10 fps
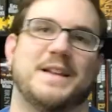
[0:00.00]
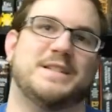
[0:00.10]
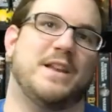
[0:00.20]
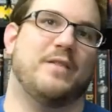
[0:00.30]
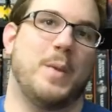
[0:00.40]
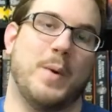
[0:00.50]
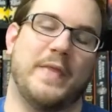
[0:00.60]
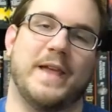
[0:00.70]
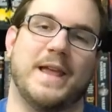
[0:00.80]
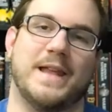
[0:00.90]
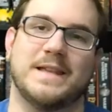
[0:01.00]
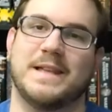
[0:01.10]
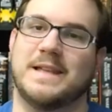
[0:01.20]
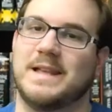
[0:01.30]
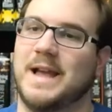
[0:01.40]
Is definitely one thing.
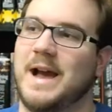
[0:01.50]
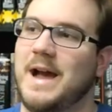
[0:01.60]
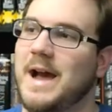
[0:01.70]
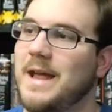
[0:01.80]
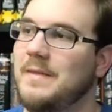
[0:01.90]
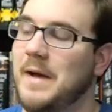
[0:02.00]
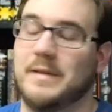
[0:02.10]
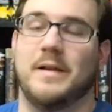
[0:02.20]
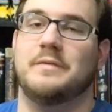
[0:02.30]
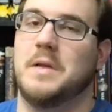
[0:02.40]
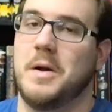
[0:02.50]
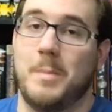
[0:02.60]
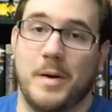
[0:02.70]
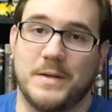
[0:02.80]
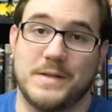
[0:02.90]
And I love
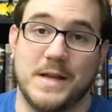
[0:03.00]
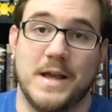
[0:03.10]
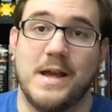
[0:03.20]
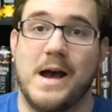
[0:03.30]
long books.